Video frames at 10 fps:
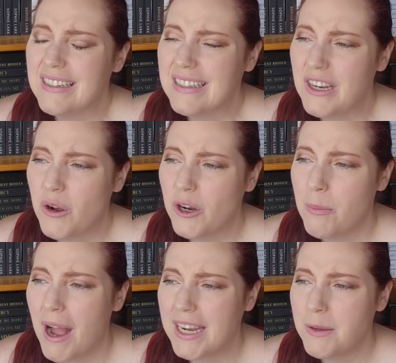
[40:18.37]
you know
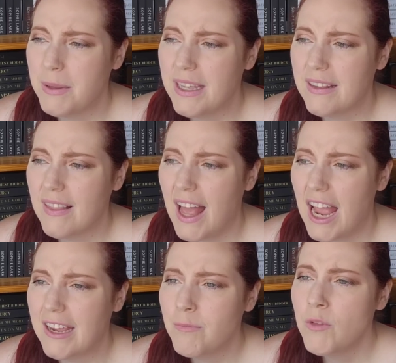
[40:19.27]
hermione being
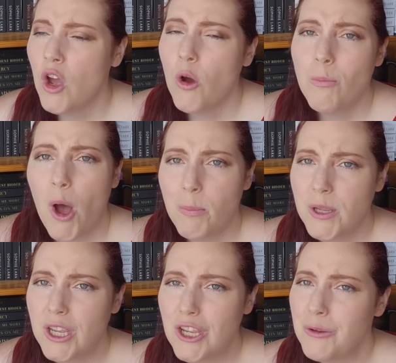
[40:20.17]
like
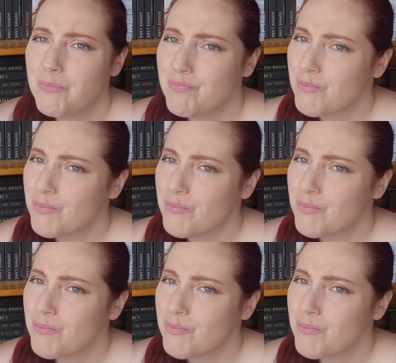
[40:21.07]
puppy